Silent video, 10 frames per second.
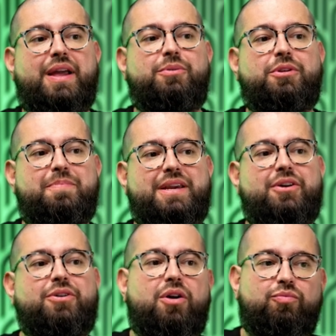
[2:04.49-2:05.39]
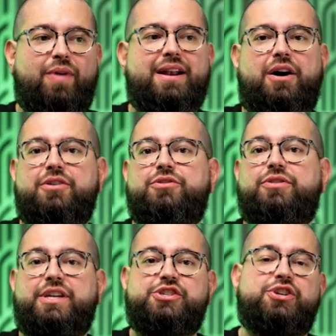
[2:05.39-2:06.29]
they will appear right under
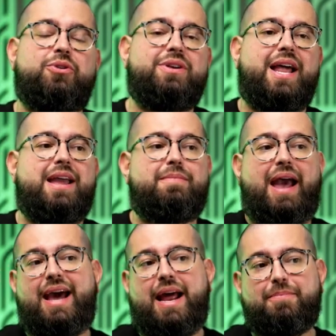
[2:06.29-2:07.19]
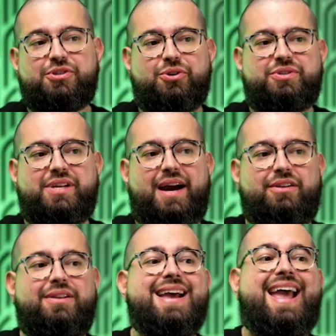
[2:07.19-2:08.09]
the show name and episode
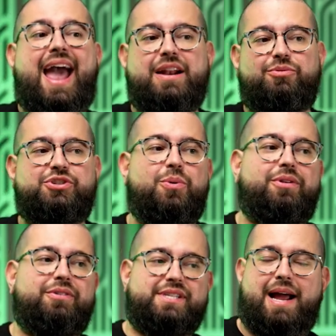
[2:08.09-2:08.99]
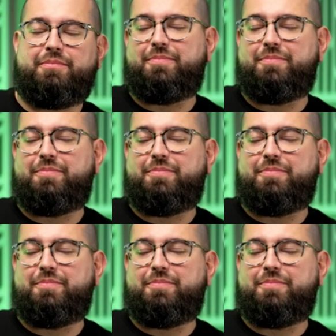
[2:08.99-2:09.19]
title, and it will show whether it's an Apple